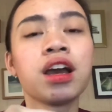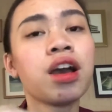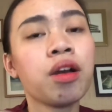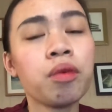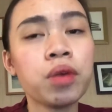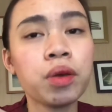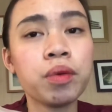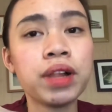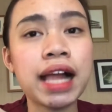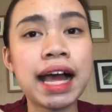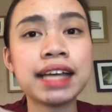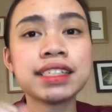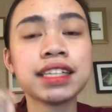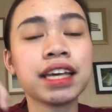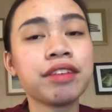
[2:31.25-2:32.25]
We will ask
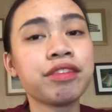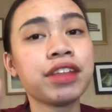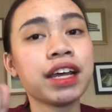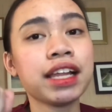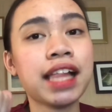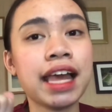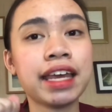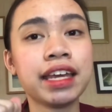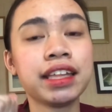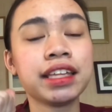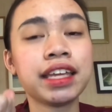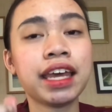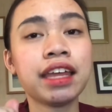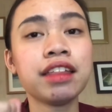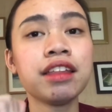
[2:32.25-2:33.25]
if the client
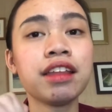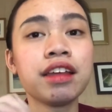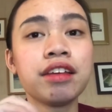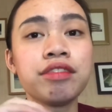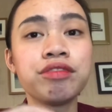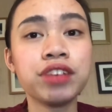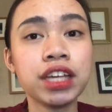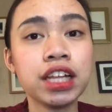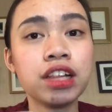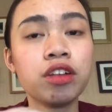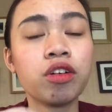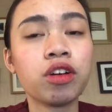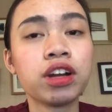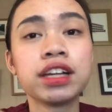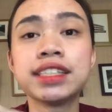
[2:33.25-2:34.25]
can feel or
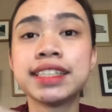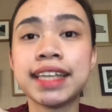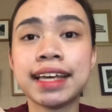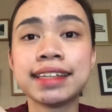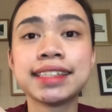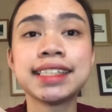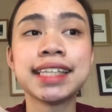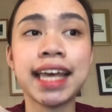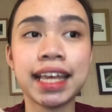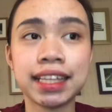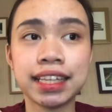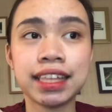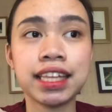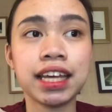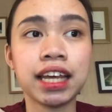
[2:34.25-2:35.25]
sense
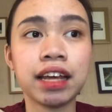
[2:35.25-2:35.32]
anything.